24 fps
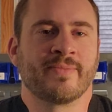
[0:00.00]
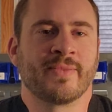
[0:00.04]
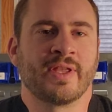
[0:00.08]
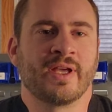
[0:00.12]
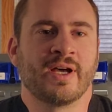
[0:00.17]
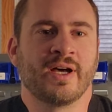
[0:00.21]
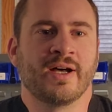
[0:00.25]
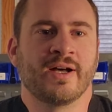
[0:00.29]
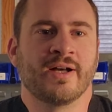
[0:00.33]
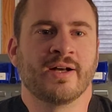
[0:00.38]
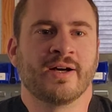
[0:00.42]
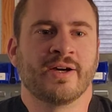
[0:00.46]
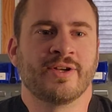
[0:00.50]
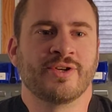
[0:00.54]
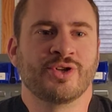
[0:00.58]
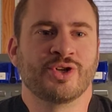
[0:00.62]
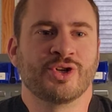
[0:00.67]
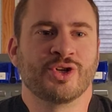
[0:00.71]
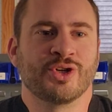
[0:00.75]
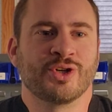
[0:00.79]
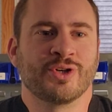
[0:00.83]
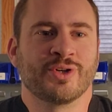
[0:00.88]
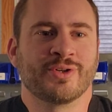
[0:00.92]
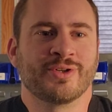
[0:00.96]
on
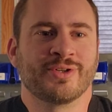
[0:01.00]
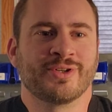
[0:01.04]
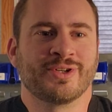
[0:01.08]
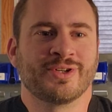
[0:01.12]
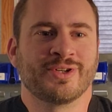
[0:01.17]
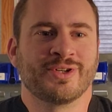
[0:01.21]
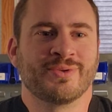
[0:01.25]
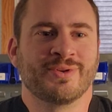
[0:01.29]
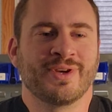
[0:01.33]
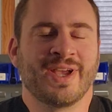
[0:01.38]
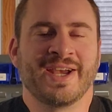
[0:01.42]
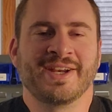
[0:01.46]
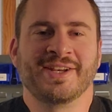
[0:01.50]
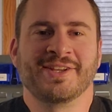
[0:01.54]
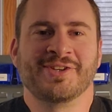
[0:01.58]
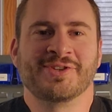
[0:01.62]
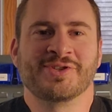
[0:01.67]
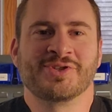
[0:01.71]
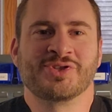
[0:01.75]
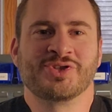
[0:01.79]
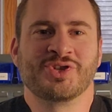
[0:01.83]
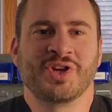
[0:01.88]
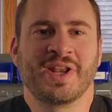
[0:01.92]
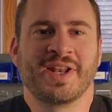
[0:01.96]
your
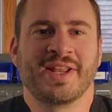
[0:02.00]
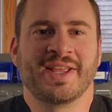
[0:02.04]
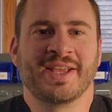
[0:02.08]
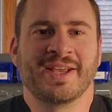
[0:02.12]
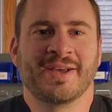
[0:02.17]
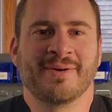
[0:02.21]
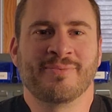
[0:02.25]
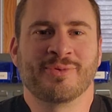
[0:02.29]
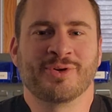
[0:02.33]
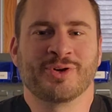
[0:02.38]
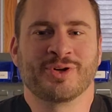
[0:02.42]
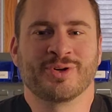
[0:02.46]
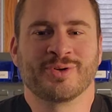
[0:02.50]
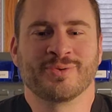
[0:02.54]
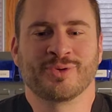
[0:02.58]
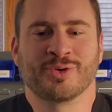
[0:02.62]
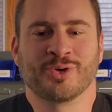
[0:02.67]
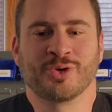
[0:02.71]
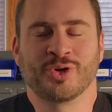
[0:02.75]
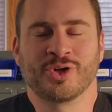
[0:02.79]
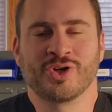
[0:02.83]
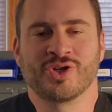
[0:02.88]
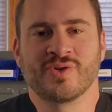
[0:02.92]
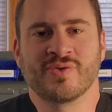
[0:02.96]
90s JDM or
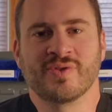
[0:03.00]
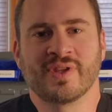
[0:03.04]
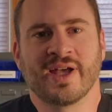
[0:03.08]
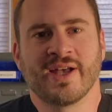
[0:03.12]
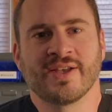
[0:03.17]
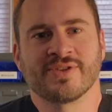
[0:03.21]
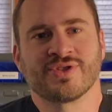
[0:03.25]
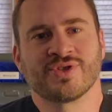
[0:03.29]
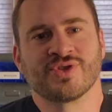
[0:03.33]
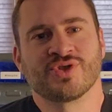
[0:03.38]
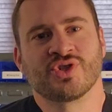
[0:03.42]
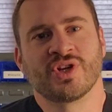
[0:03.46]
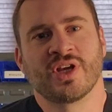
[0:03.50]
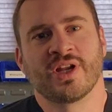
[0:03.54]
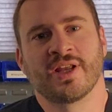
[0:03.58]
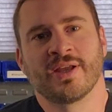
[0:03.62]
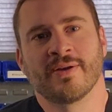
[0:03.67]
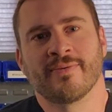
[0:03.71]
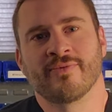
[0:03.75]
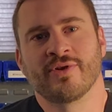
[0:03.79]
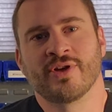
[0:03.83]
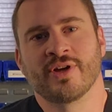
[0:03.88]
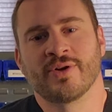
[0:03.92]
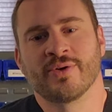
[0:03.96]
early 2000s
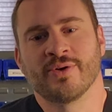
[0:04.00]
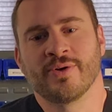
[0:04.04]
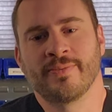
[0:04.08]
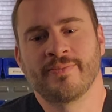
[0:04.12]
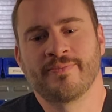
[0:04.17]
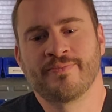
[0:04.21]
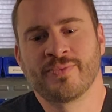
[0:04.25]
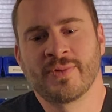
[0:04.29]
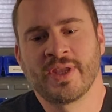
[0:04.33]
JDM vehicle,